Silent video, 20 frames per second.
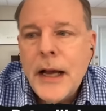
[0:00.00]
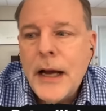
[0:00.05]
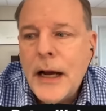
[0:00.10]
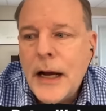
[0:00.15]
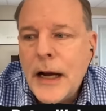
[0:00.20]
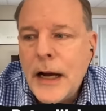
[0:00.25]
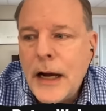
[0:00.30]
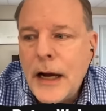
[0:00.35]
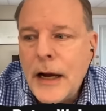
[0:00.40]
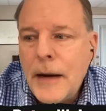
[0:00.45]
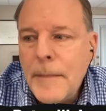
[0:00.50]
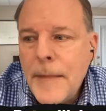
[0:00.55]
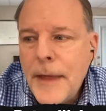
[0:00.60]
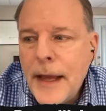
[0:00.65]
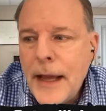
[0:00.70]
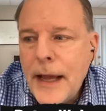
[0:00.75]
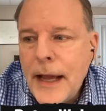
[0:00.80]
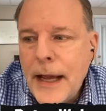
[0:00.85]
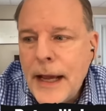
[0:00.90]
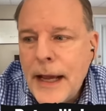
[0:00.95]
Um,
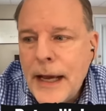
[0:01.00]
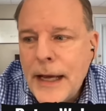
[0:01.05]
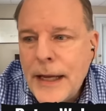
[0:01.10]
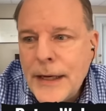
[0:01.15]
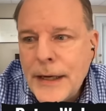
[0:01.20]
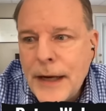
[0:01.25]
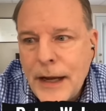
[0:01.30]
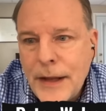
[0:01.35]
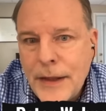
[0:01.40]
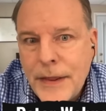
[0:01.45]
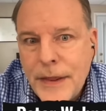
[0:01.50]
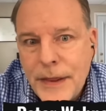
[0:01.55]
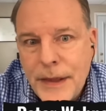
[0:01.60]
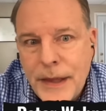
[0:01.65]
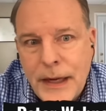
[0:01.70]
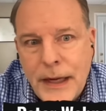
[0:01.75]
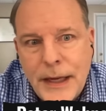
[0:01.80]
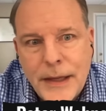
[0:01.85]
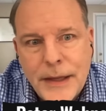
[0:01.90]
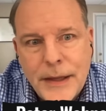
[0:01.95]
and I
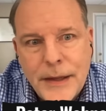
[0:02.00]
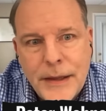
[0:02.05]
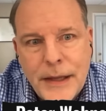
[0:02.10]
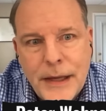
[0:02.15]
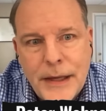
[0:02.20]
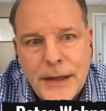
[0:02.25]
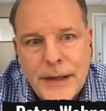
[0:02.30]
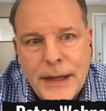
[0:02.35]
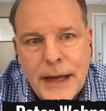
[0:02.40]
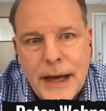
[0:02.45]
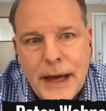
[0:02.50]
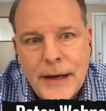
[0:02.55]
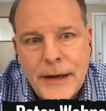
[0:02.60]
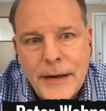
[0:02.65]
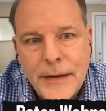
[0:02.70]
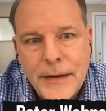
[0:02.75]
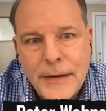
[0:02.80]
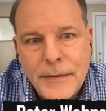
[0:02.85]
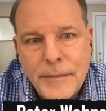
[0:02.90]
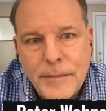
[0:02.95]
think that that
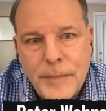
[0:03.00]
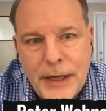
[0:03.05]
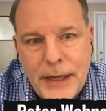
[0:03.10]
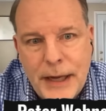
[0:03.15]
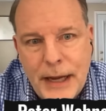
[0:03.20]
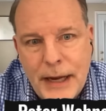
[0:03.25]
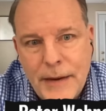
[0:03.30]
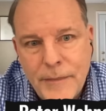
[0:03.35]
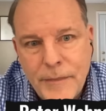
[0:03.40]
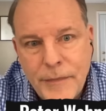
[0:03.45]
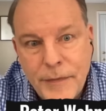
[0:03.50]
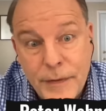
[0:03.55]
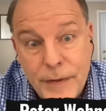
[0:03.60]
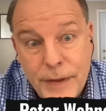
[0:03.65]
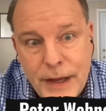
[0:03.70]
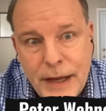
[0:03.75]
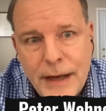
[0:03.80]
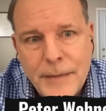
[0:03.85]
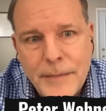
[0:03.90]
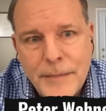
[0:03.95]
became for
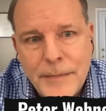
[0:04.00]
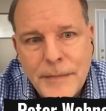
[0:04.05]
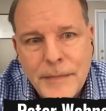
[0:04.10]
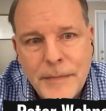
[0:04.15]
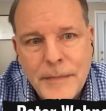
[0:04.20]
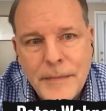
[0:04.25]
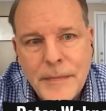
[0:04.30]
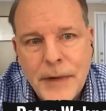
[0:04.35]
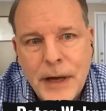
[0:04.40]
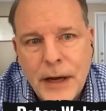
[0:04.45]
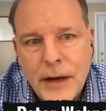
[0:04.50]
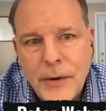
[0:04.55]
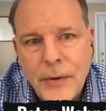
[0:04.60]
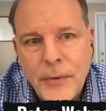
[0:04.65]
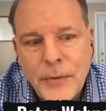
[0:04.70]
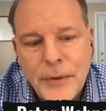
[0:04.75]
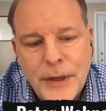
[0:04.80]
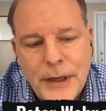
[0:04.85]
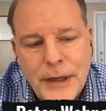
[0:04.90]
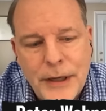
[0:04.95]
them not
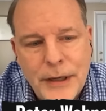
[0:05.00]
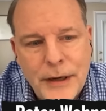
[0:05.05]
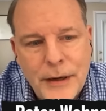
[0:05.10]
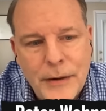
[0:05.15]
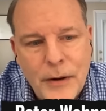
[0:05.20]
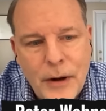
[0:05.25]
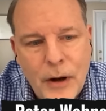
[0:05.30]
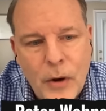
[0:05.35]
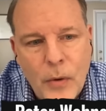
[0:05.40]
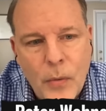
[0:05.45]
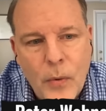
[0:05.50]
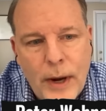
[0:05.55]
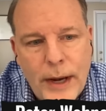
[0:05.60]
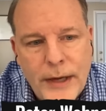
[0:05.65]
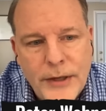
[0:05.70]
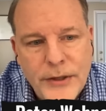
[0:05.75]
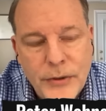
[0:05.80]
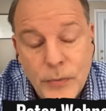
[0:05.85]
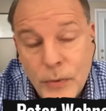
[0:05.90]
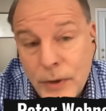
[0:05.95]
only a, a
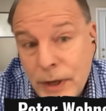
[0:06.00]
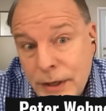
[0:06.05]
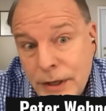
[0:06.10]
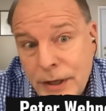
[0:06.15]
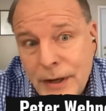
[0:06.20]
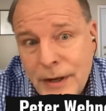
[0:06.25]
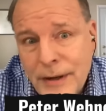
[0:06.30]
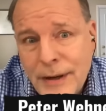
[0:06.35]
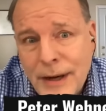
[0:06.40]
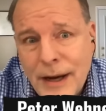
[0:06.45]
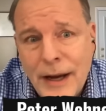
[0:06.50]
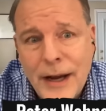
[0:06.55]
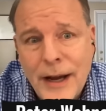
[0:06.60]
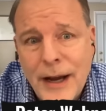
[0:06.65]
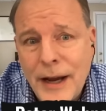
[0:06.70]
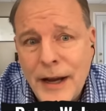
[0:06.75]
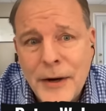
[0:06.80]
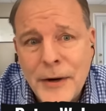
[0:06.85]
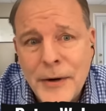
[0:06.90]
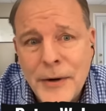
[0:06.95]
way to win. I,
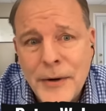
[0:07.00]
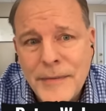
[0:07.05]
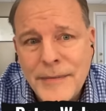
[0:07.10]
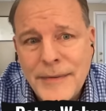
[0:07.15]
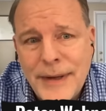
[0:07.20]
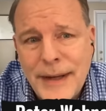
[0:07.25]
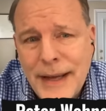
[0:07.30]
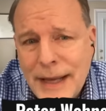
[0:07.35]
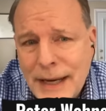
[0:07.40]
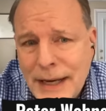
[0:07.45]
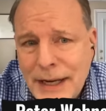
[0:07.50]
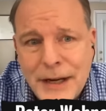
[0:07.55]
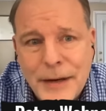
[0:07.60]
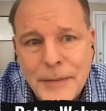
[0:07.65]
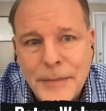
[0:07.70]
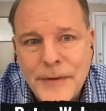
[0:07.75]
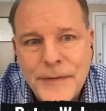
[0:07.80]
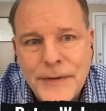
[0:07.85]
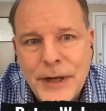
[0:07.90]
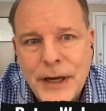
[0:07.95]
I, heard any
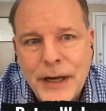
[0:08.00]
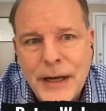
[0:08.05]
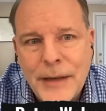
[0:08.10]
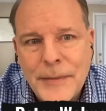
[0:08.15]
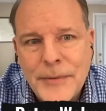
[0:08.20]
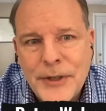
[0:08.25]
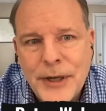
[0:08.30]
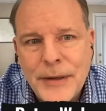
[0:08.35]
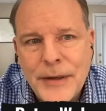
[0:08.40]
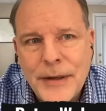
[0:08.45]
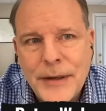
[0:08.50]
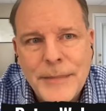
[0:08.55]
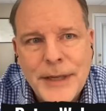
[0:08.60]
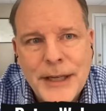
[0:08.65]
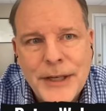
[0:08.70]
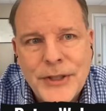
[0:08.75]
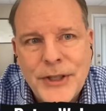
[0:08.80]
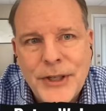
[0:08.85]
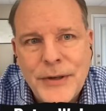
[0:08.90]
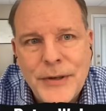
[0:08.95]
number of times, and I'm
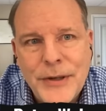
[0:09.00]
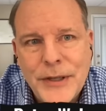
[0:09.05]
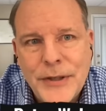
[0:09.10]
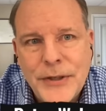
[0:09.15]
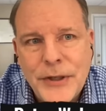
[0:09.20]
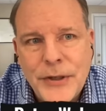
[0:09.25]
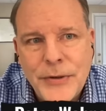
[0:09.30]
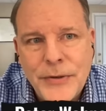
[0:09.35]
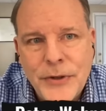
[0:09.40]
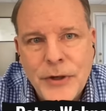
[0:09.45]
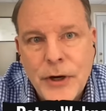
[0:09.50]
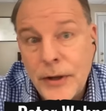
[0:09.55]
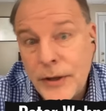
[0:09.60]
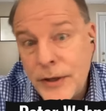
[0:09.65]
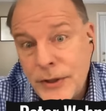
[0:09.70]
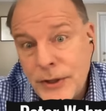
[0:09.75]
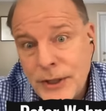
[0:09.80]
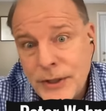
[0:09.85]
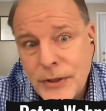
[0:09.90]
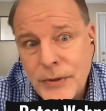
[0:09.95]
guessing you did too, Charlie.
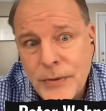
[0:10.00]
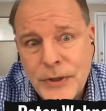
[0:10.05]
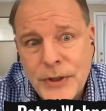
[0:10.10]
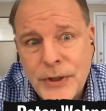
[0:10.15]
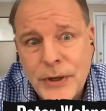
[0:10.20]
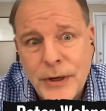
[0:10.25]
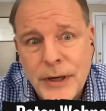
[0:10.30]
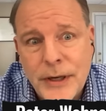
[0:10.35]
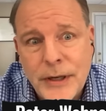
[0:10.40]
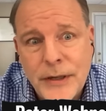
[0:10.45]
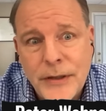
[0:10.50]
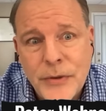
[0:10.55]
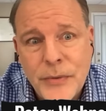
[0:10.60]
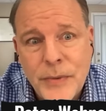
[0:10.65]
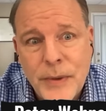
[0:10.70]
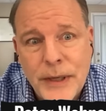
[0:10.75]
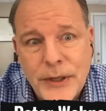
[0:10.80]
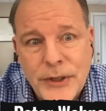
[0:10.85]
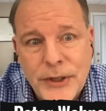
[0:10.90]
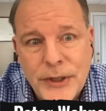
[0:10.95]
This actually started in
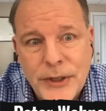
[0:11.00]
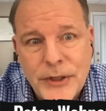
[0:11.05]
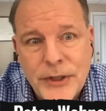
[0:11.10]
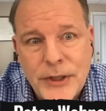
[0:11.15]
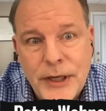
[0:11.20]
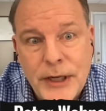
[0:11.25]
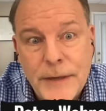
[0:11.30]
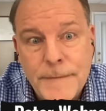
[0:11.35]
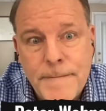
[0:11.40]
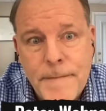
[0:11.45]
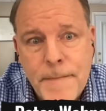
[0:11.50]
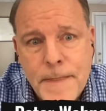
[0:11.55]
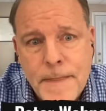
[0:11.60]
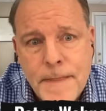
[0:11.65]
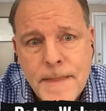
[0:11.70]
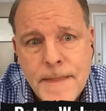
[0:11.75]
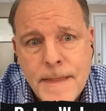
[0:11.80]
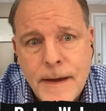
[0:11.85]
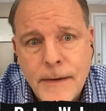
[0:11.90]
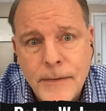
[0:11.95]
2016.
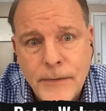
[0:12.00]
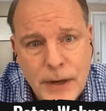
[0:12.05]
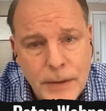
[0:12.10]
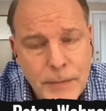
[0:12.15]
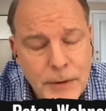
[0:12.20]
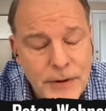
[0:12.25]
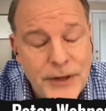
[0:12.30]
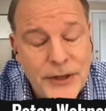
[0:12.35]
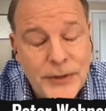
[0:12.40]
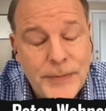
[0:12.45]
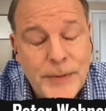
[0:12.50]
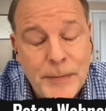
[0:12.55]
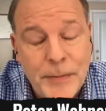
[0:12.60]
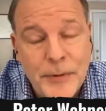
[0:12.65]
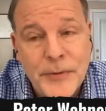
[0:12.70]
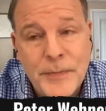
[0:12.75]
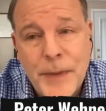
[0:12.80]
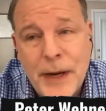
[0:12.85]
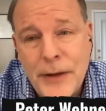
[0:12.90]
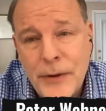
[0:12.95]
A number of these
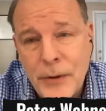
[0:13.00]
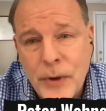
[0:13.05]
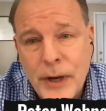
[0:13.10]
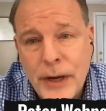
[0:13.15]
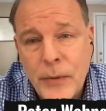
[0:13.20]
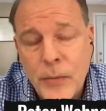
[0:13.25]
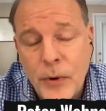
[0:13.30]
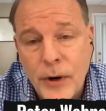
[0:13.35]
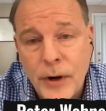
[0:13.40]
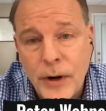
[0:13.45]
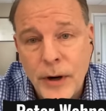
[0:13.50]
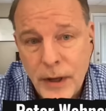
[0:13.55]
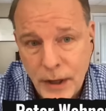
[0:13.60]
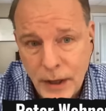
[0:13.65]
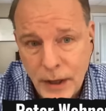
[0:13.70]
people, by the way, were